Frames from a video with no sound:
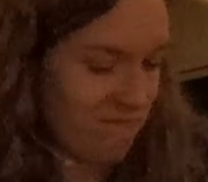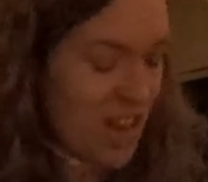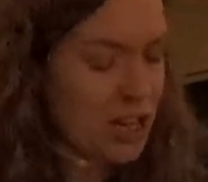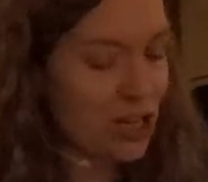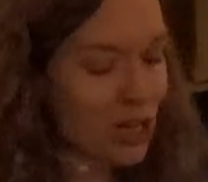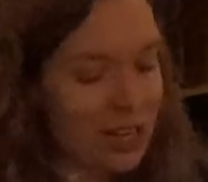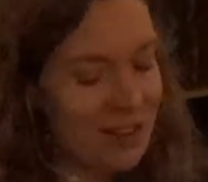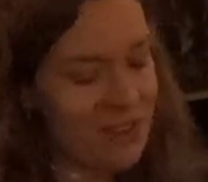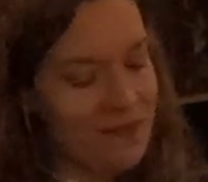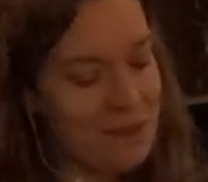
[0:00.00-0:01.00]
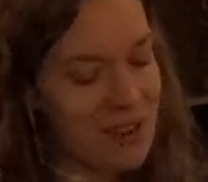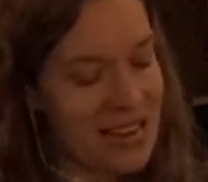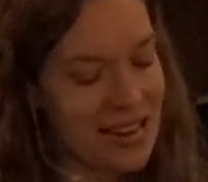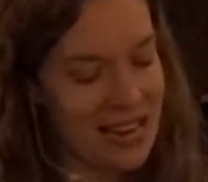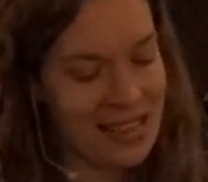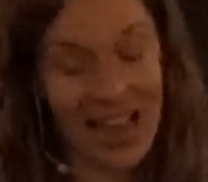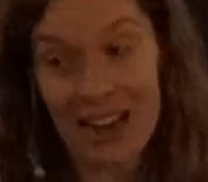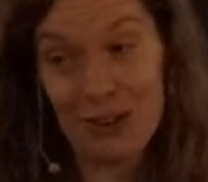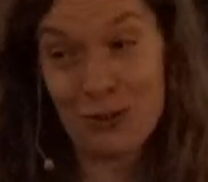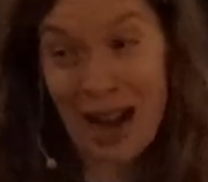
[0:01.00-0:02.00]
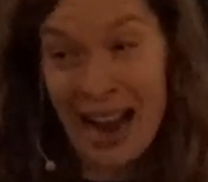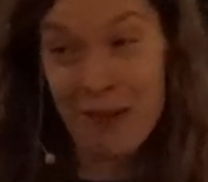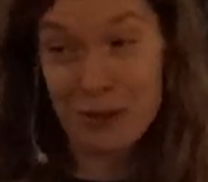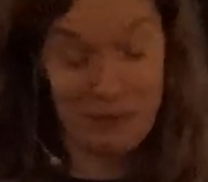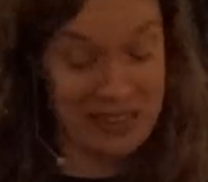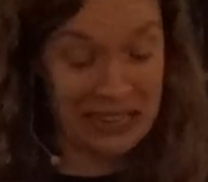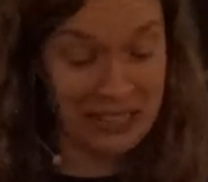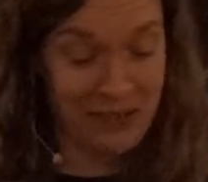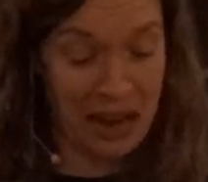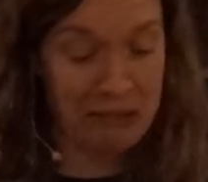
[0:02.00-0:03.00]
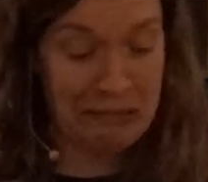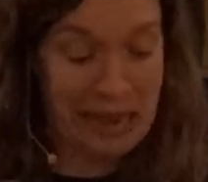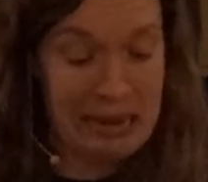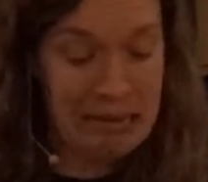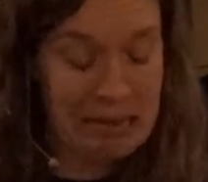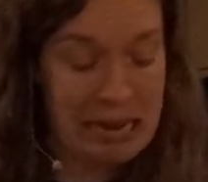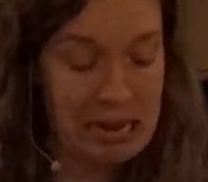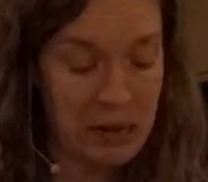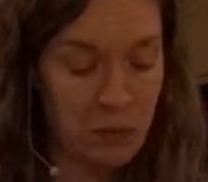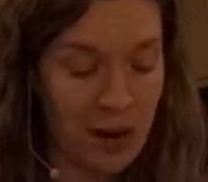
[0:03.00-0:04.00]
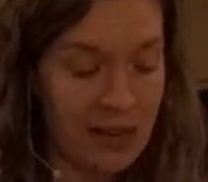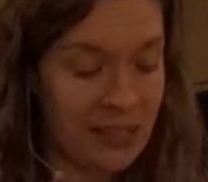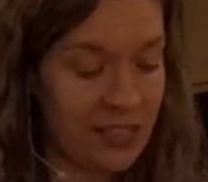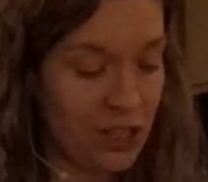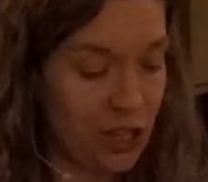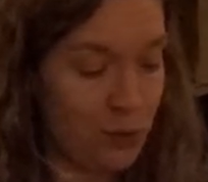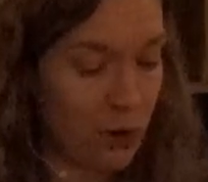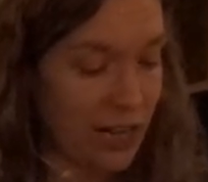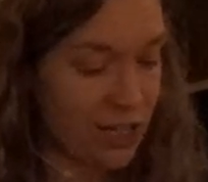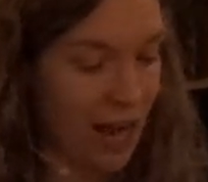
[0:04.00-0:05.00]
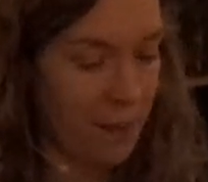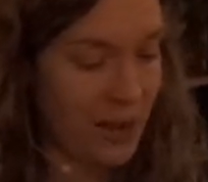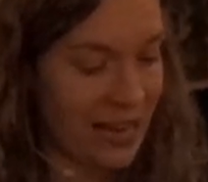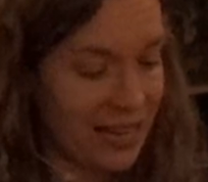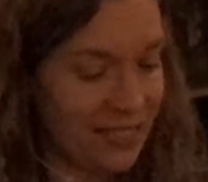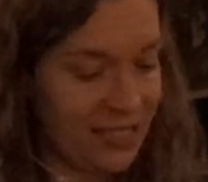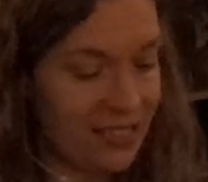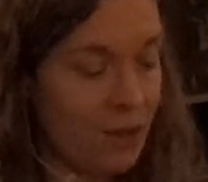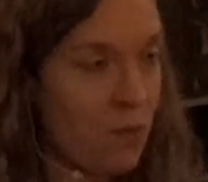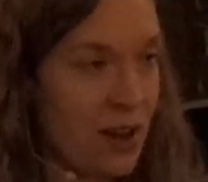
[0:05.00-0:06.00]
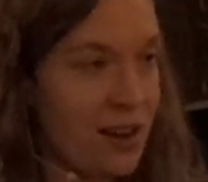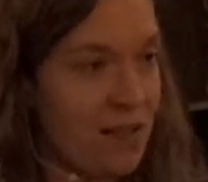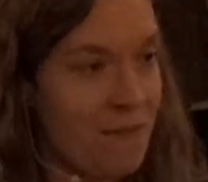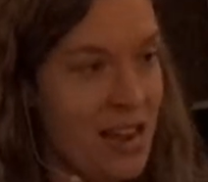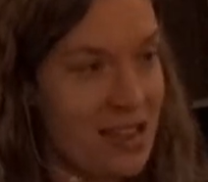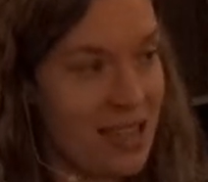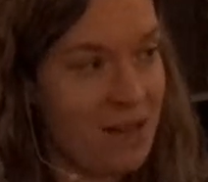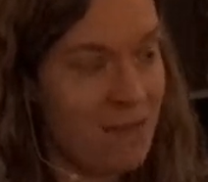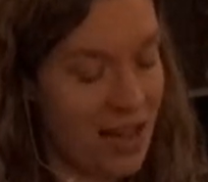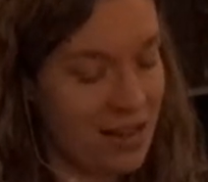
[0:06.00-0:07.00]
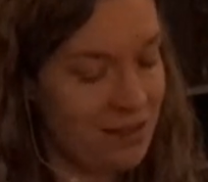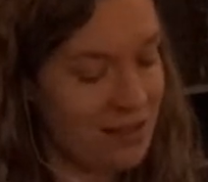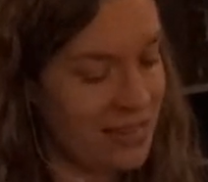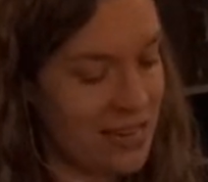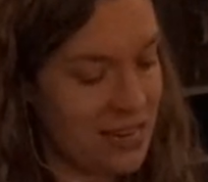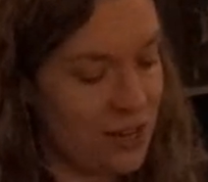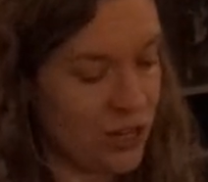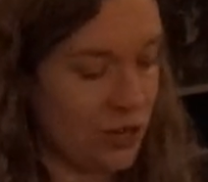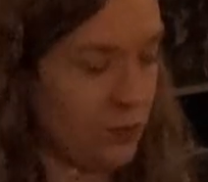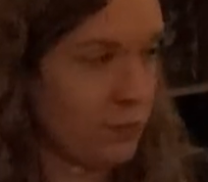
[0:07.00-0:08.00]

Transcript: She shouldn't have even been in that crowd because of how likely it was that she'd brush up against someone and make them unclean too.